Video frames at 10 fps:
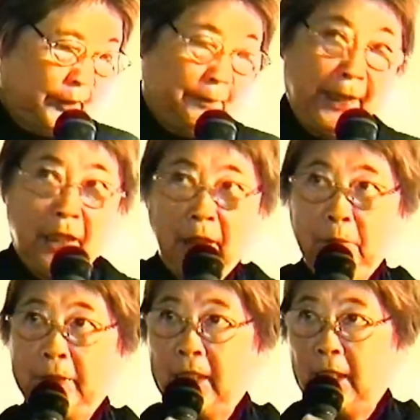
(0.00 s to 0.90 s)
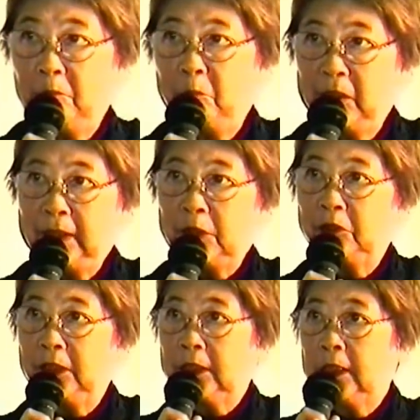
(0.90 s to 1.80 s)
Japan became
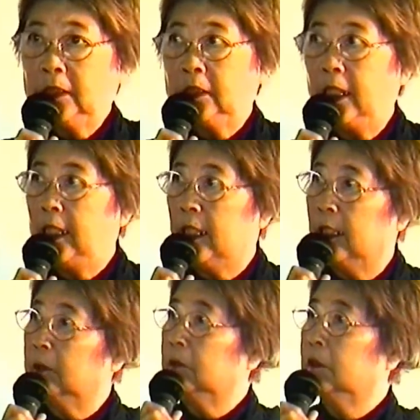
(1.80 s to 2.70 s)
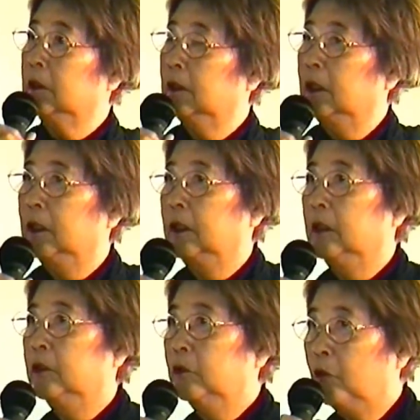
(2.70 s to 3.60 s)
militaristic and
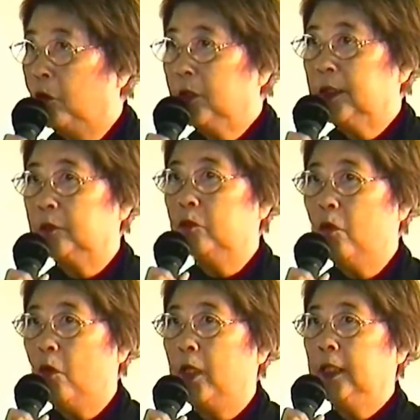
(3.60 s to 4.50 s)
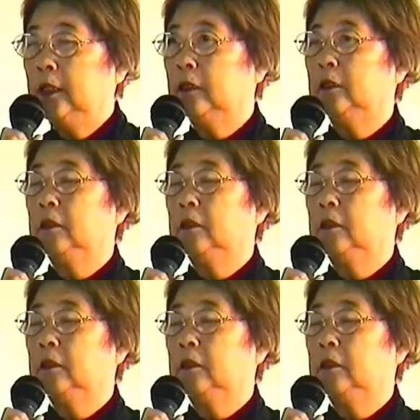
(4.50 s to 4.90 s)
won the war